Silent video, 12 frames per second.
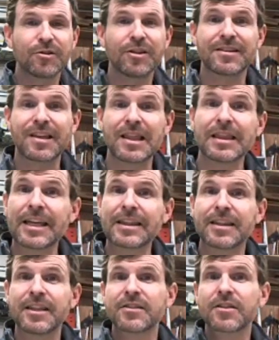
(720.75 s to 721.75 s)
is,
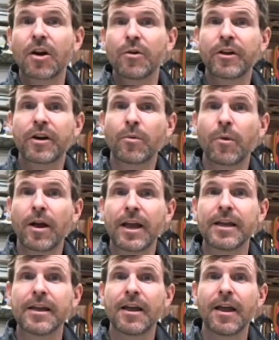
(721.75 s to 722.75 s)
let these go their
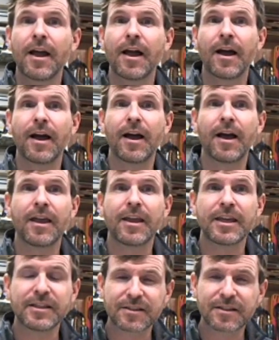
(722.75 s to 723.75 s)
way.
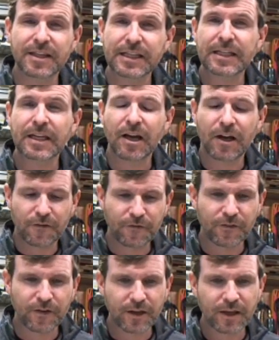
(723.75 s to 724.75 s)
He's thinking of
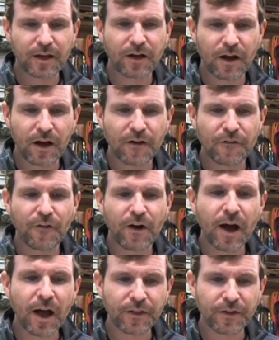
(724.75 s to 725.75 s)

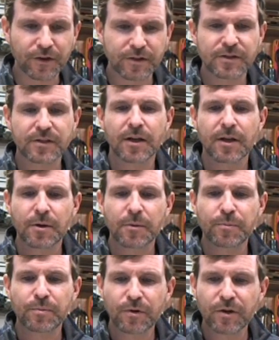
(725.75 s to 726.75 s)
others.
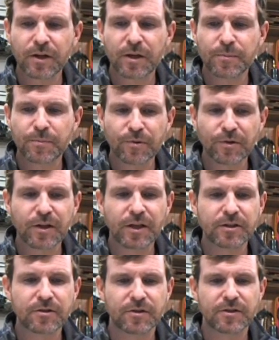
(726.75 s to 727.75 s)
Pretty
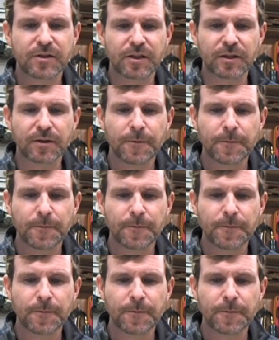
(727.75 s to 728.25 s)
interesting.